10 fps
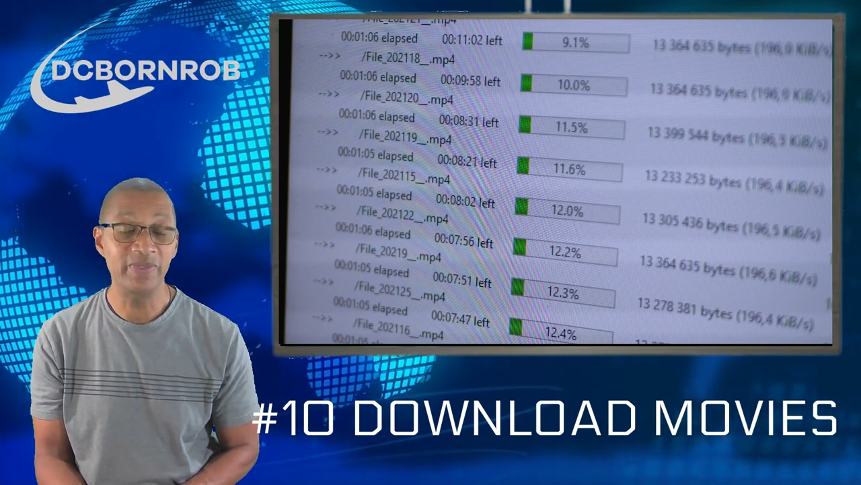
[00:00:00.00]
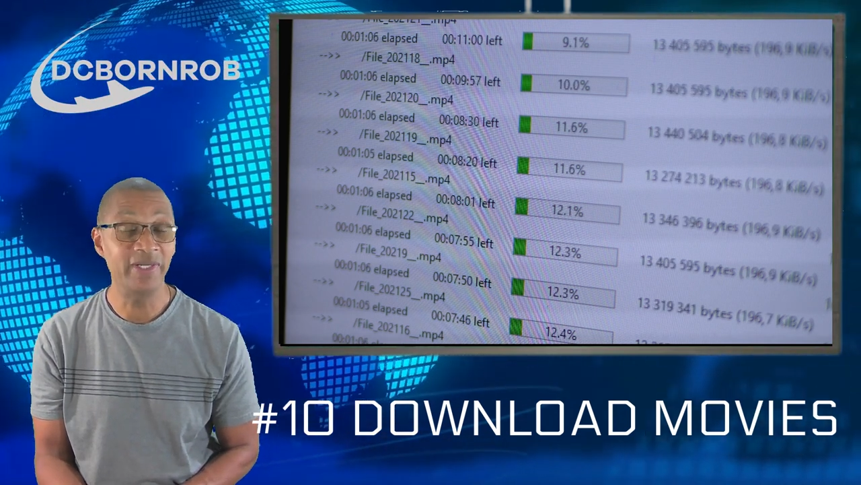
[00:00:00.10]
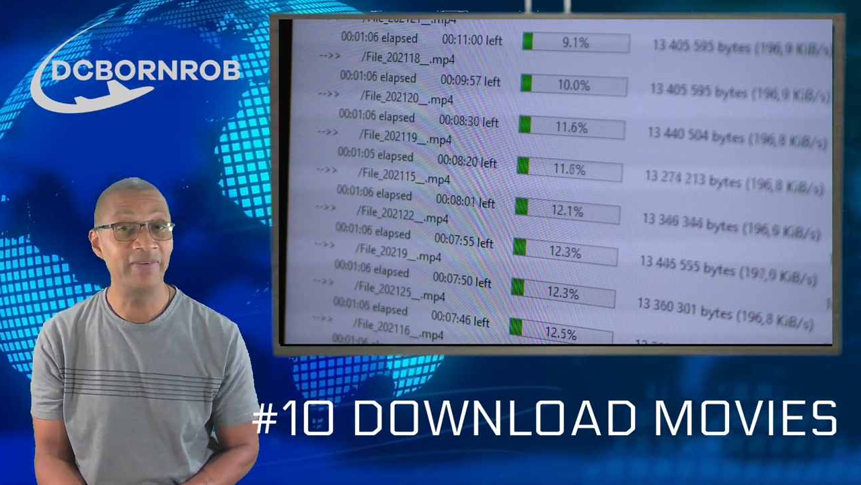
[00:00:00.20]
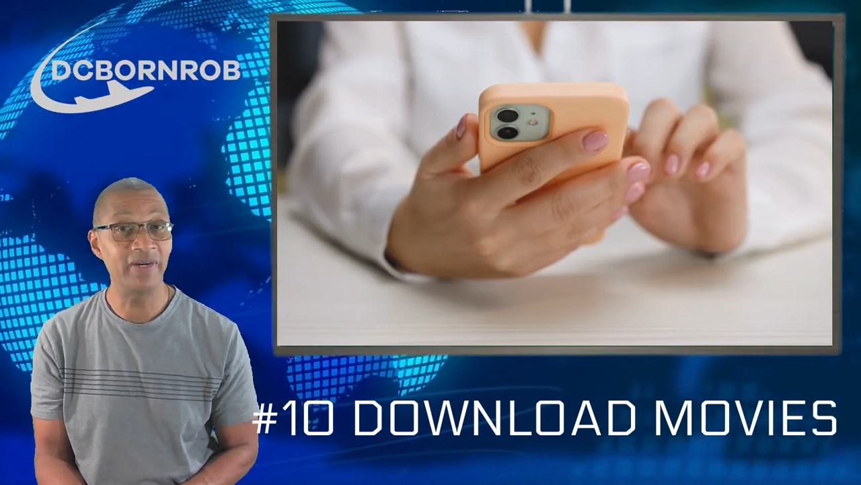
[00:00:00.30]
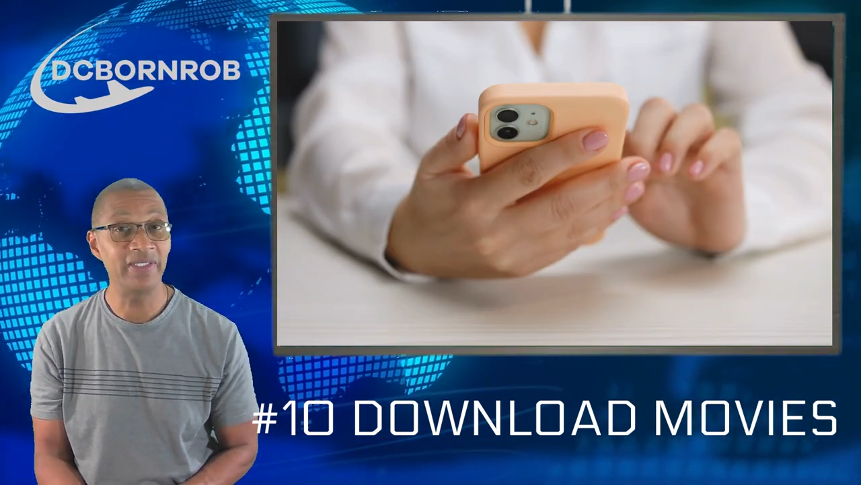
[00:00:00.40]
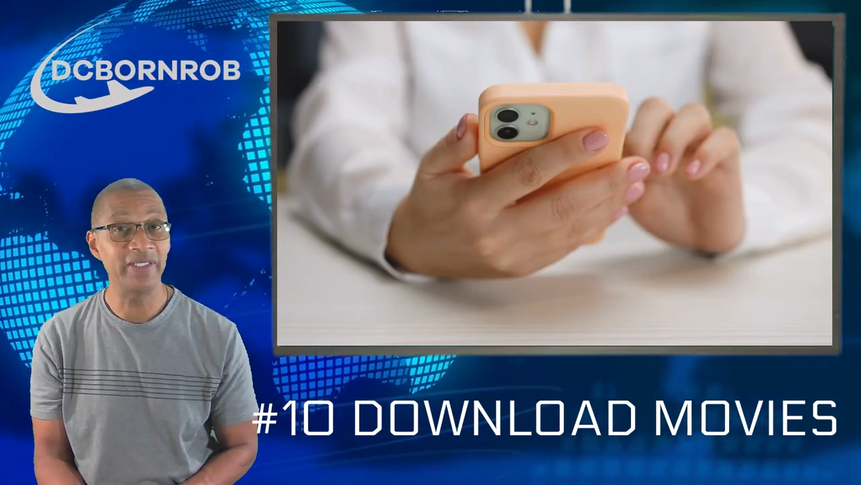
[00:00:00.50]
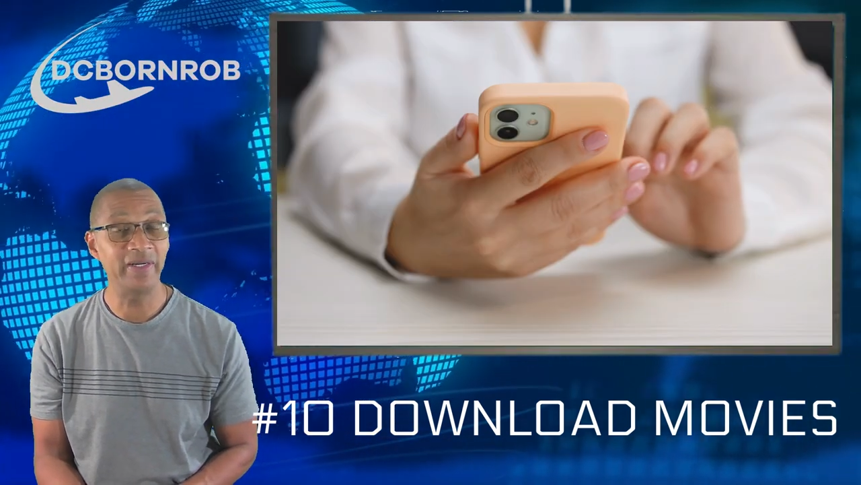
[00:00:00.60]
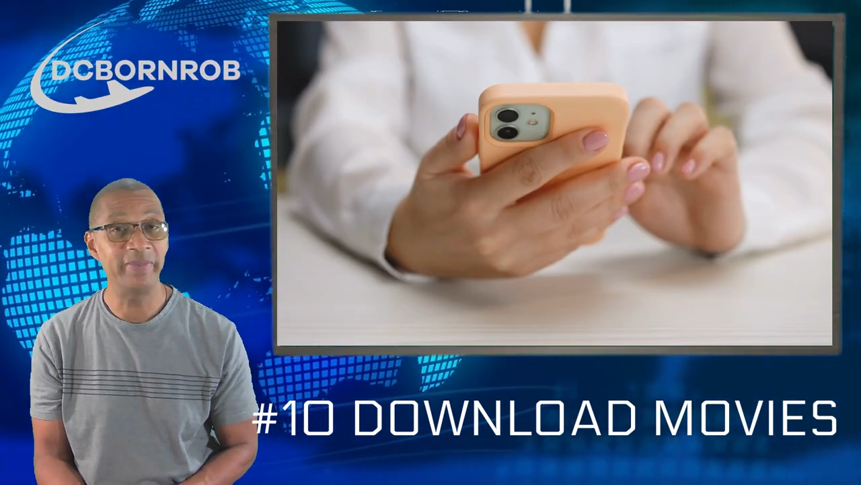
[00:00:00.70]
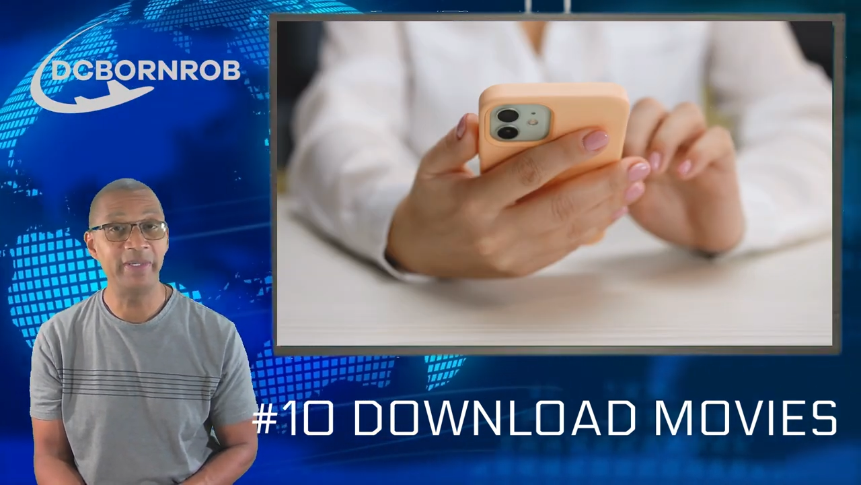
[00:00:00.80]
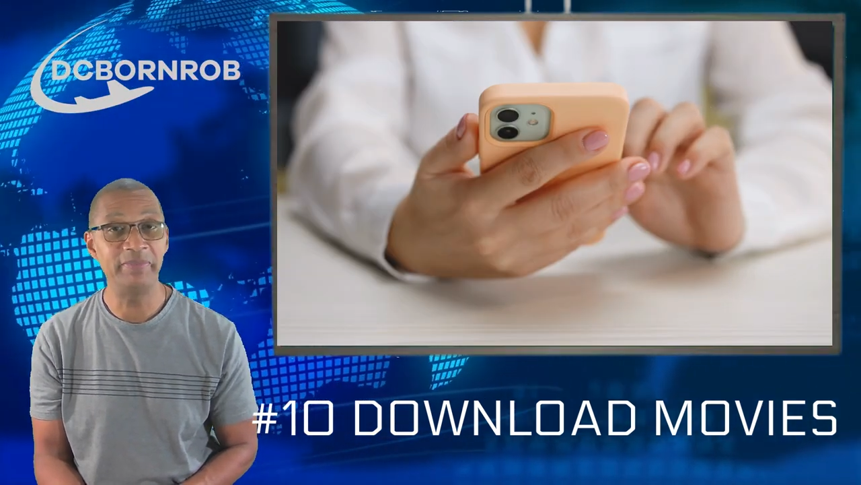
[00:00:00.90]
One of our
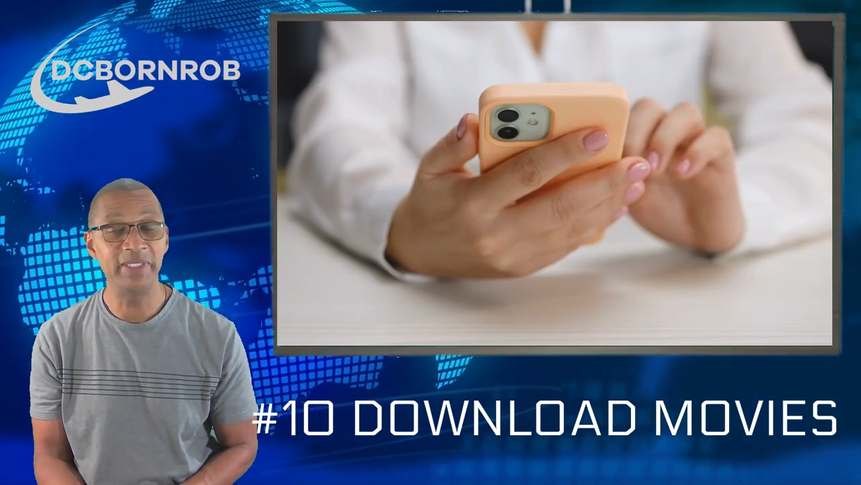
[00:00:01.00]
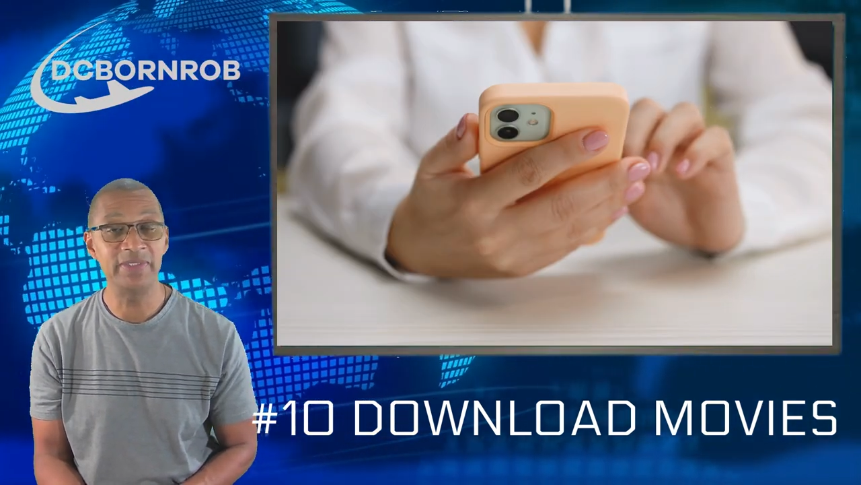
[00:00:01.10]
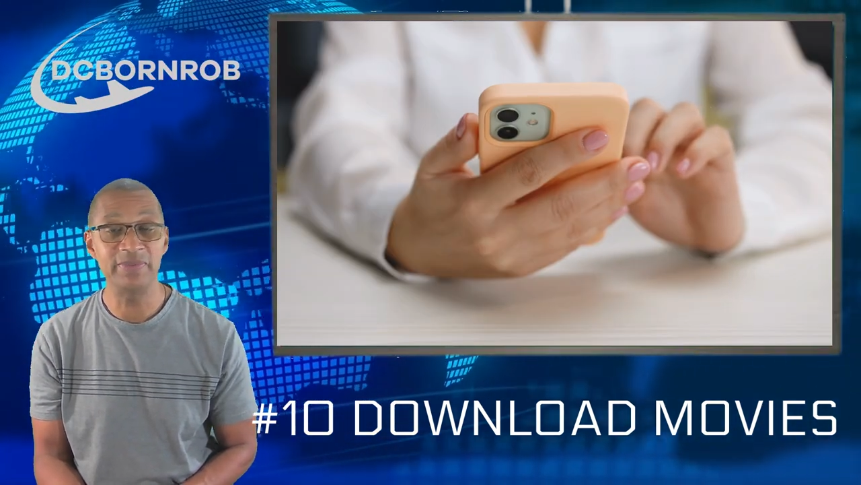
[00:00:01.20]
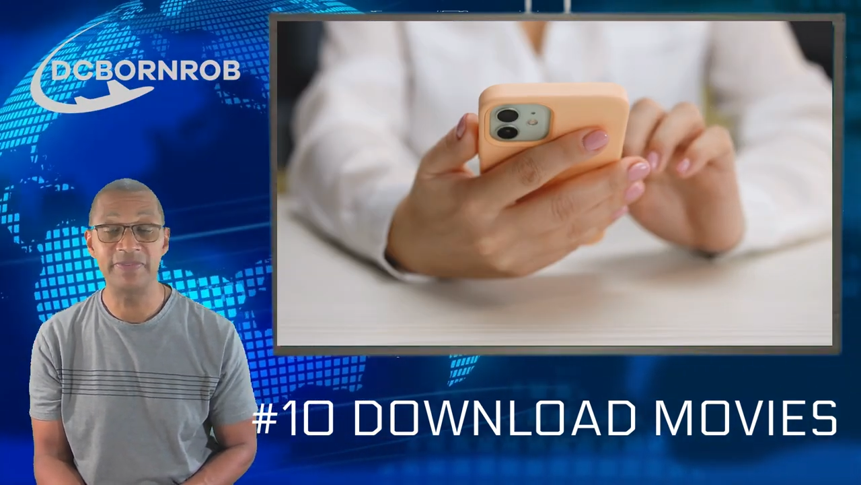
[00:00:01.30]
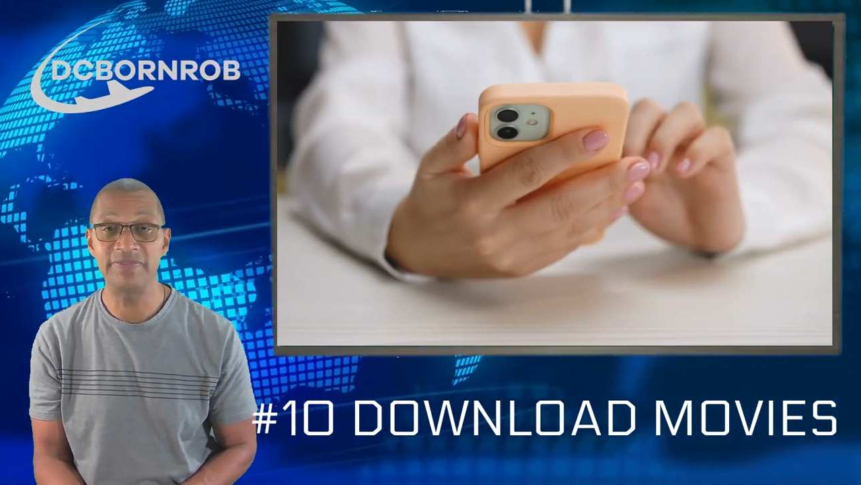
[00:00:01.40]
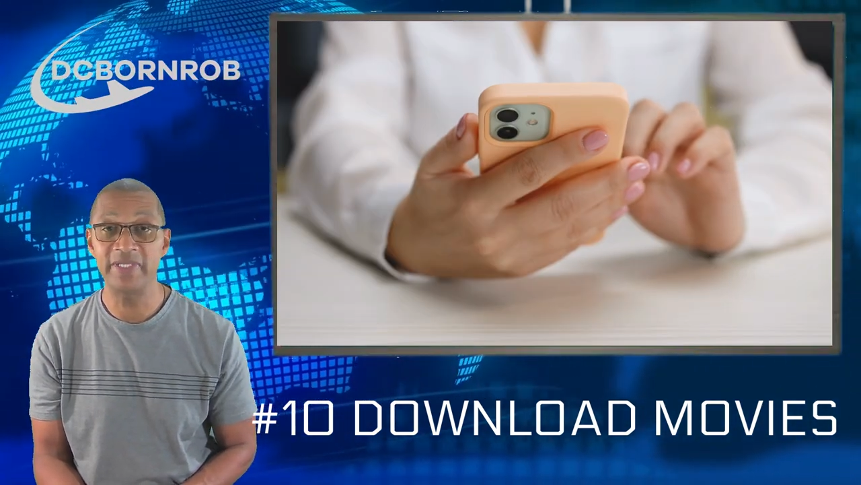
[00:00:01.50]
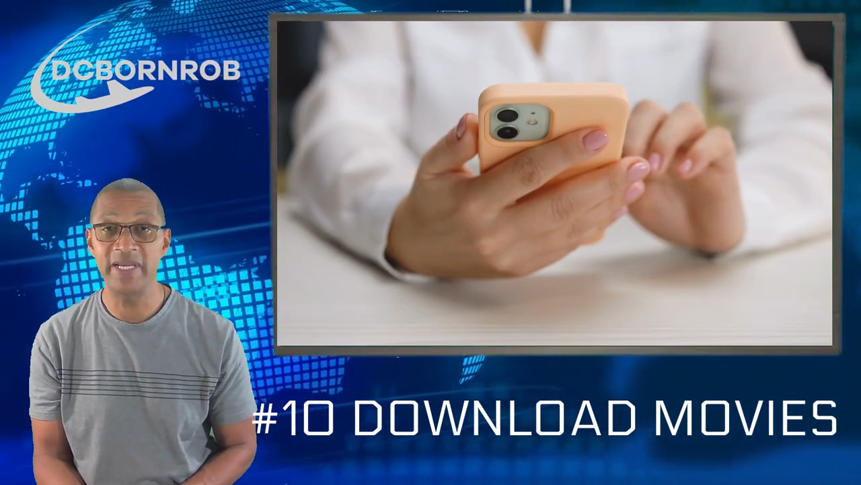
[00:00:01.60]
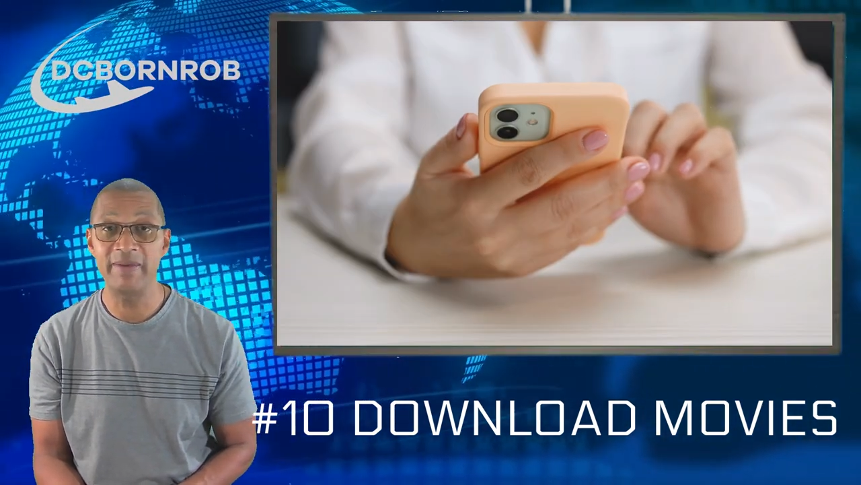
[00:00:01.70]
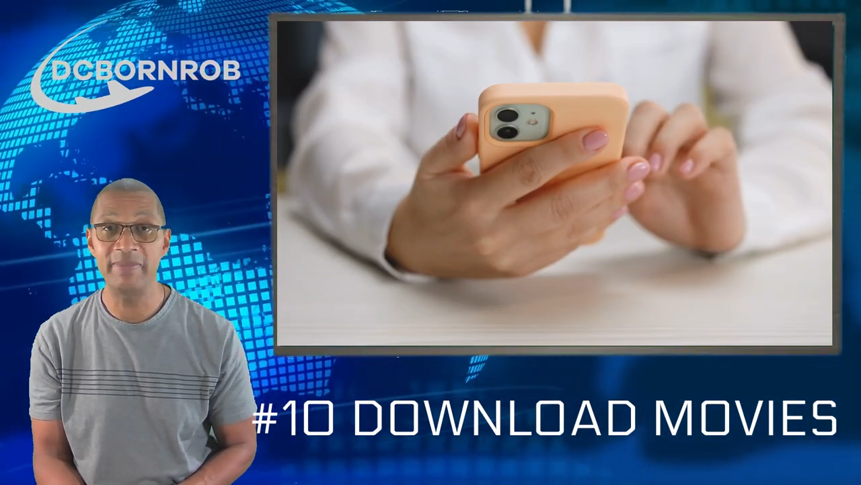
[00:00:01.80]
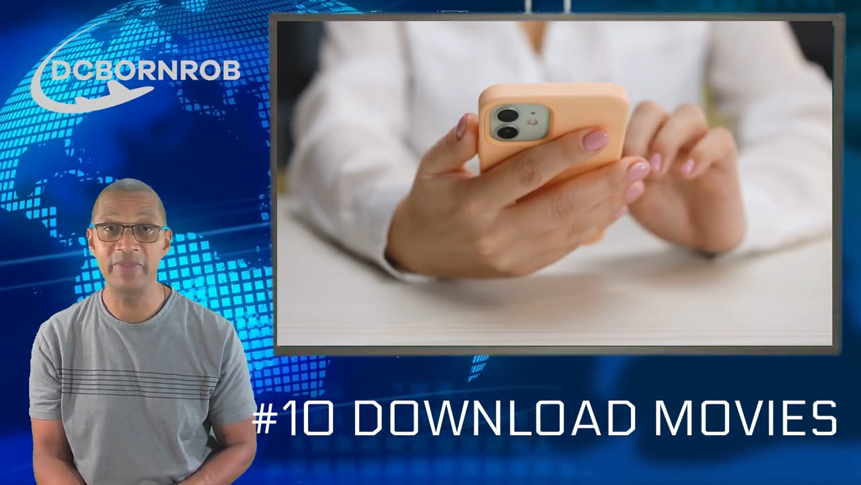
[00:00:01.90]
Airbnbs was
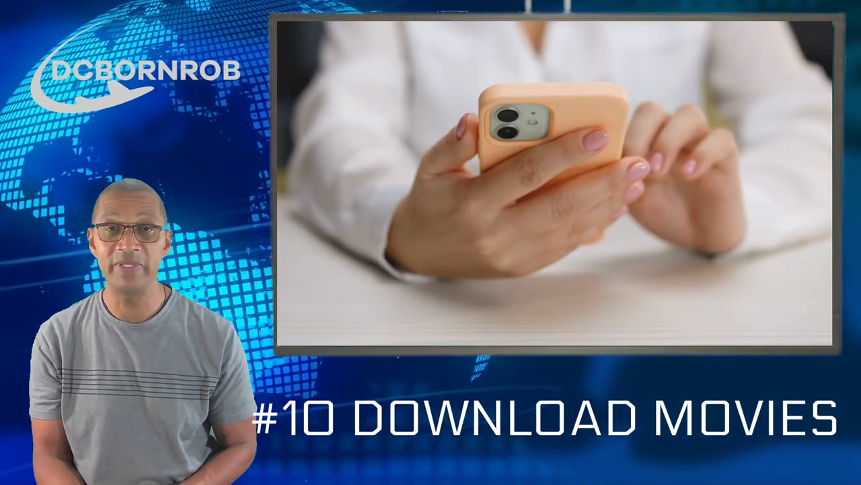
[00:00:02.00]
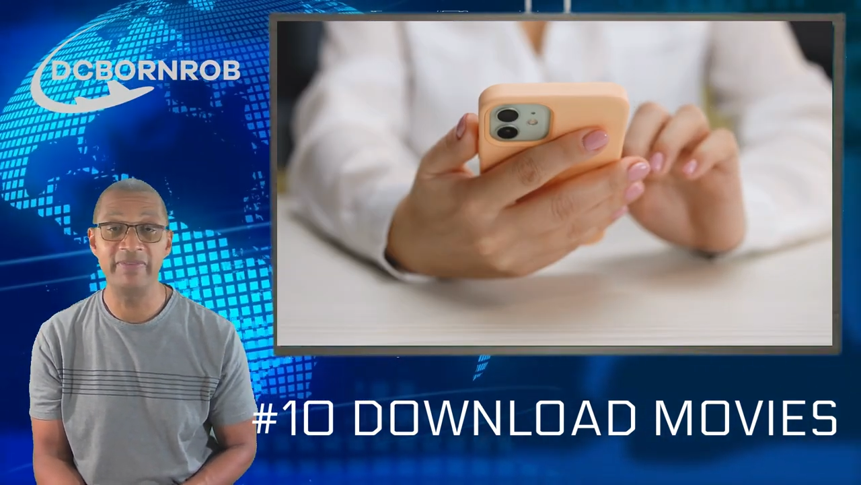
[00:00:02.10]
phenomenal.